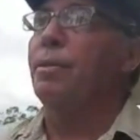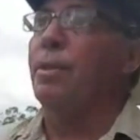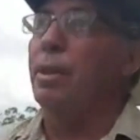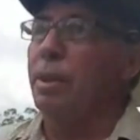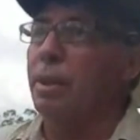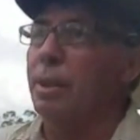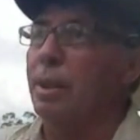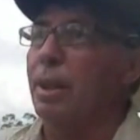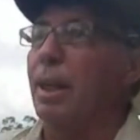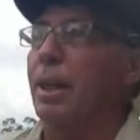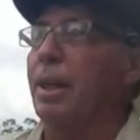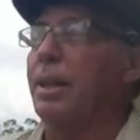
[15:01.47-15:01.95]

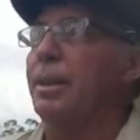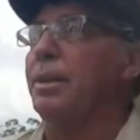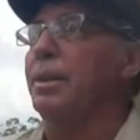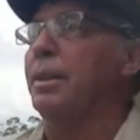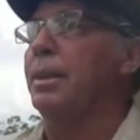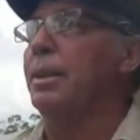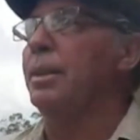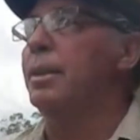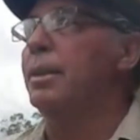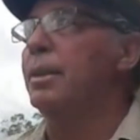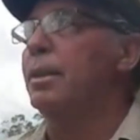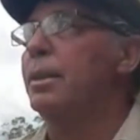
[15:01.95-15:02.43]

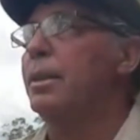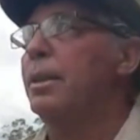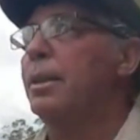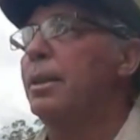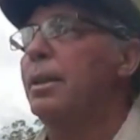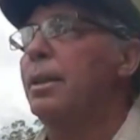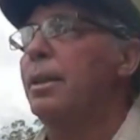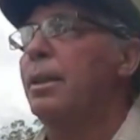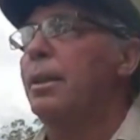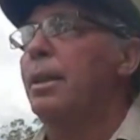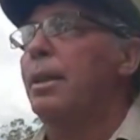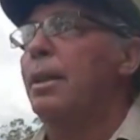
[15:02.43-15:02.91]
fertilising,
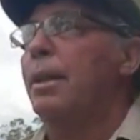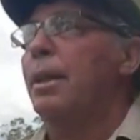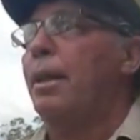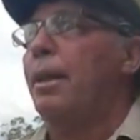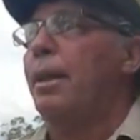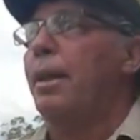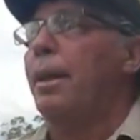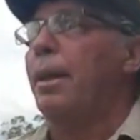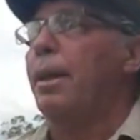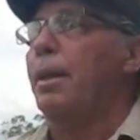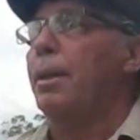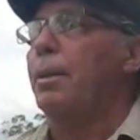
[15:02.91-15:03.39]

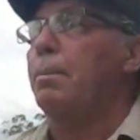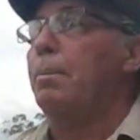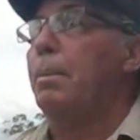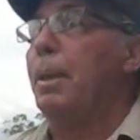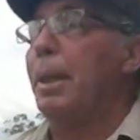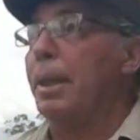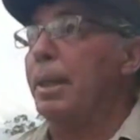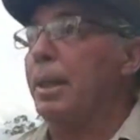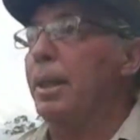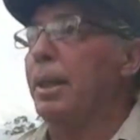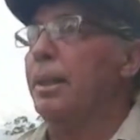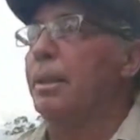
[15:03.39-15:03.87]

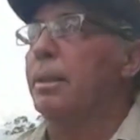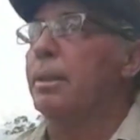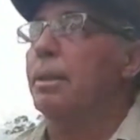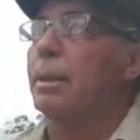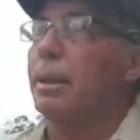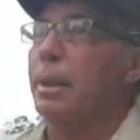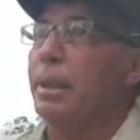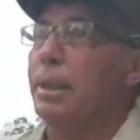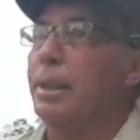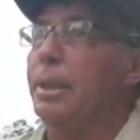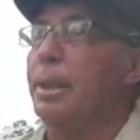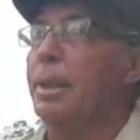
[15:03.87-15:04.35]
picking,
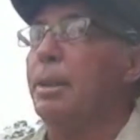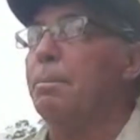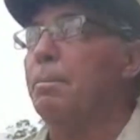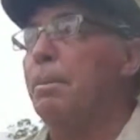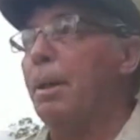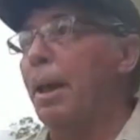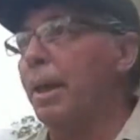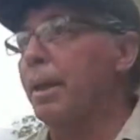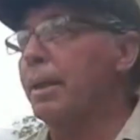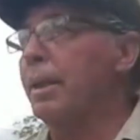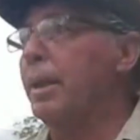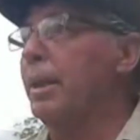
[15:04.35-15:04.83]
cleaning,
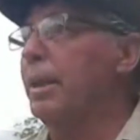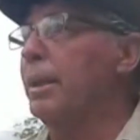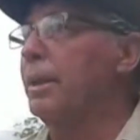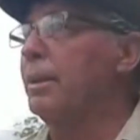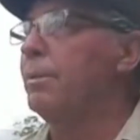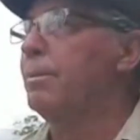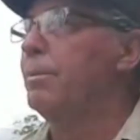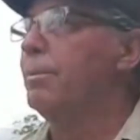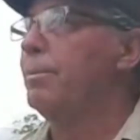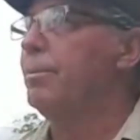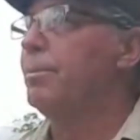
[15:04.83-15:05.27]
packing,